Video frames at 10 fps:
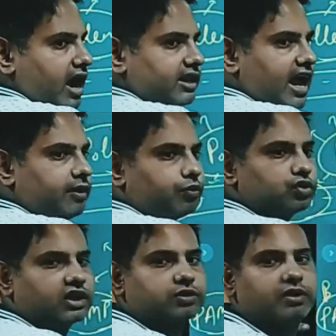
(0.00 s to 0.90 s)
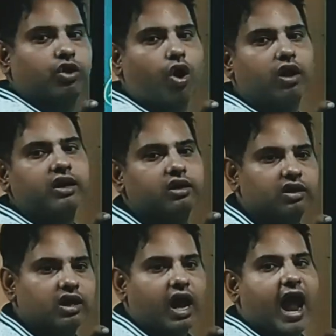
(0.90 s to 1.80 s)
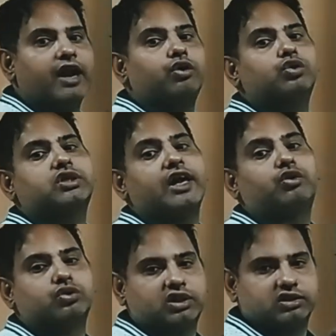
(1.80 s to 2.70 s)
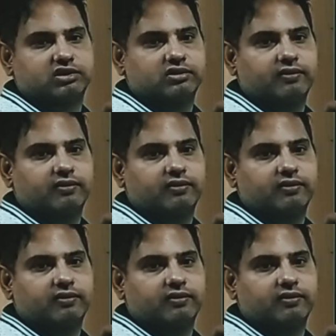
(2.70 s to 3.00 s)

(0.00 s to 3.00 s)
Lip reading: and that process we call endocytosis.